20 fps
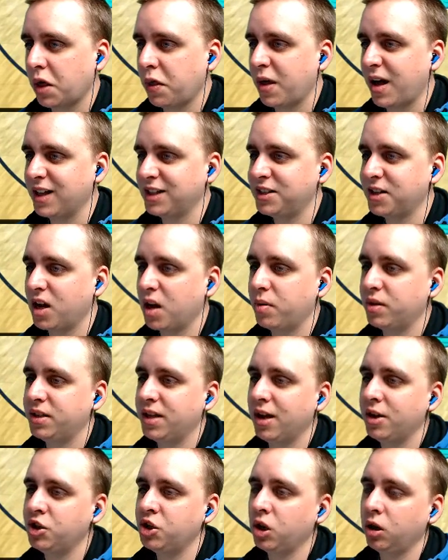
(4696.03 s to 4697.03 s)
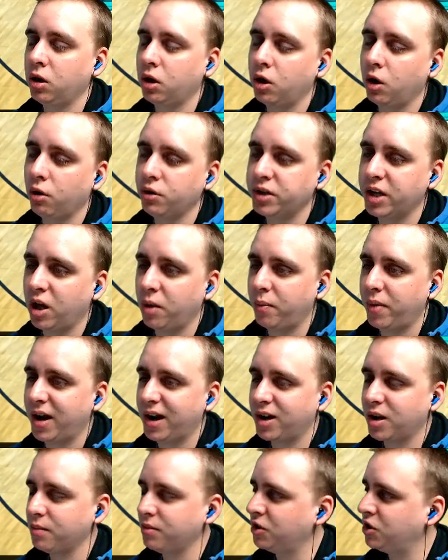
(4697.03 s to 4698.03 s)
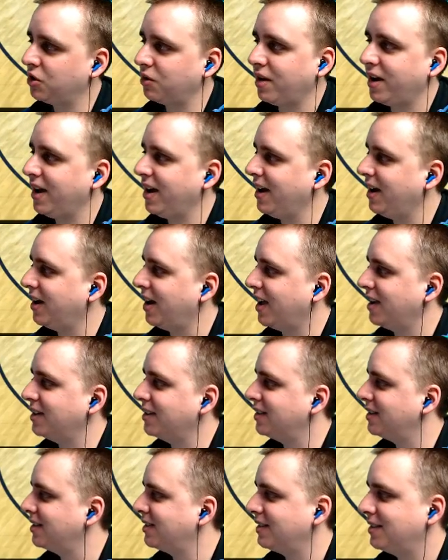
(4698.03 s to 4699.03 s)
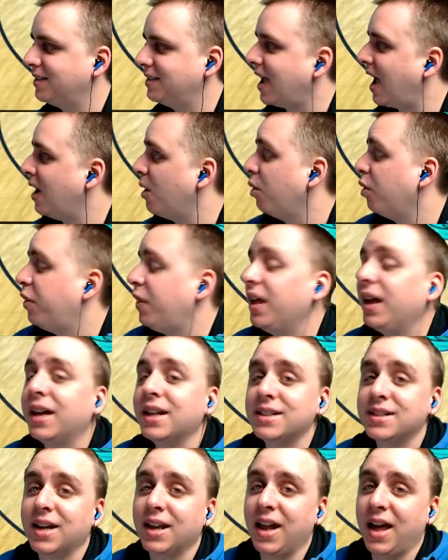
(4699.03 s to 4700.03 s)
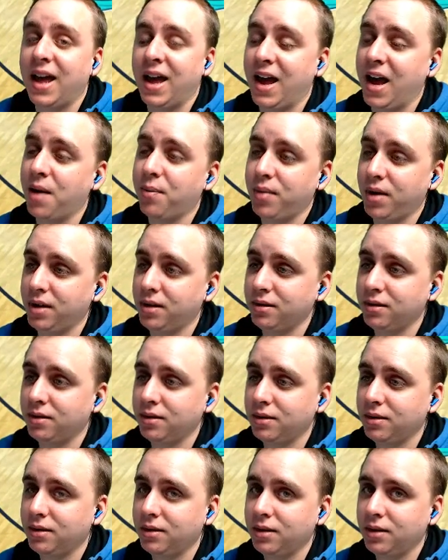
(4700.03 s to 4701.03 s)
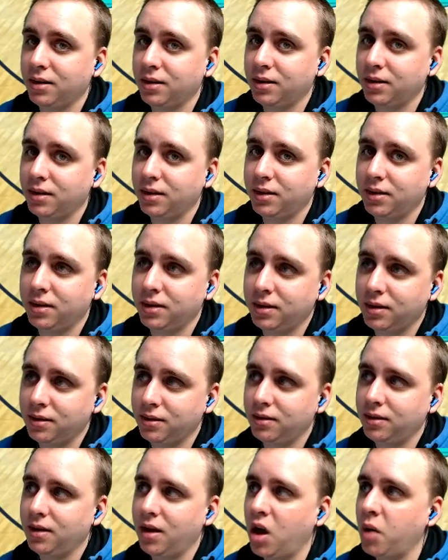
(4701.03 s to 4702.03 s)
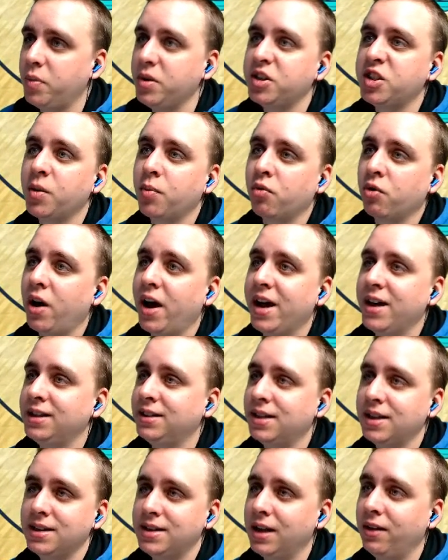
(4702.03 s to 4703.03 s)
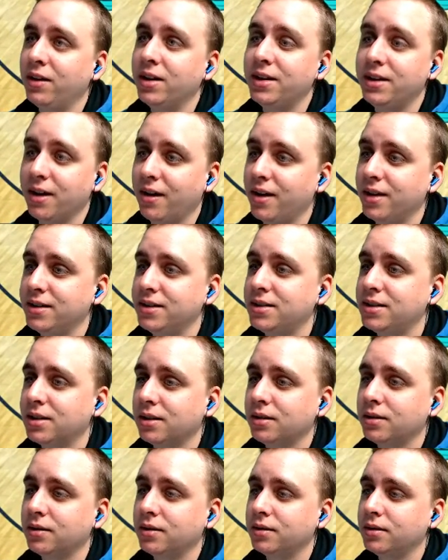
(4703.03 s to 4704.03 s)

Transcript: Thoughts on a potential Odell Beckham trade? I don't think it's going to happen. I'll be surprised until it does.